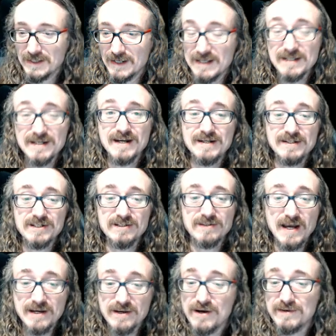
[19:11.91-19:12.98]
and, and I just
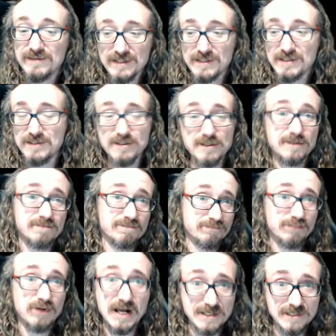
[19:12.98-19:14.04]
I know that this is
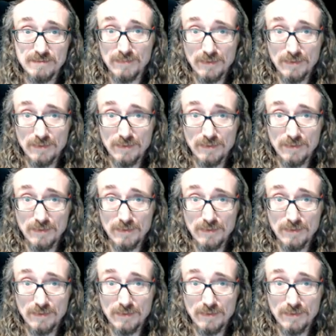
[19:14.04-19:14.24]
possible.